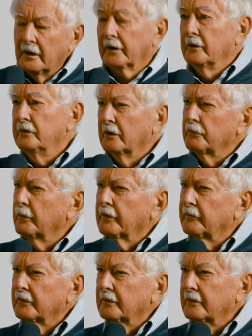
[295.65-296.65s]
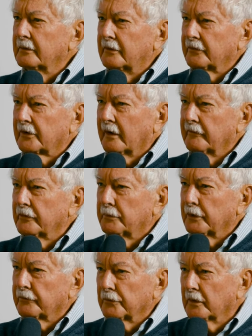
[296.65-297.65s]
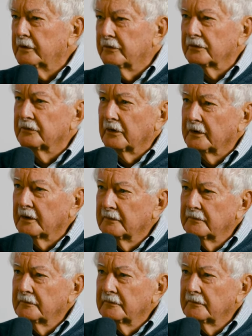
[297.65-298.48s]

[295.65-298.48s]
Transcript: I don't think we've even discovered the best regions yet.